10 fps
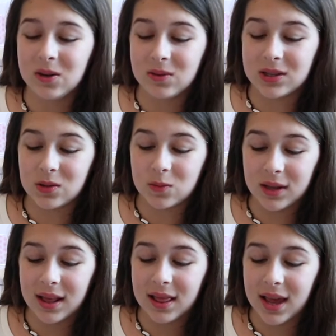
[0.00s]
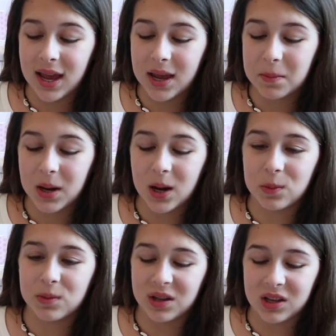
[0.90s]
which is really lame and
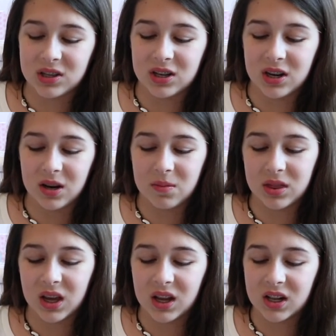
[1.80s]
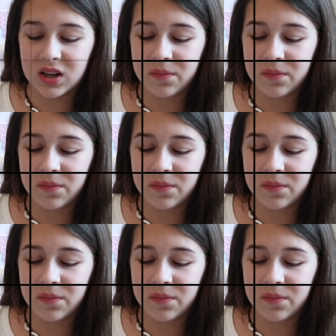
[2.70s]
I'm really sorry about that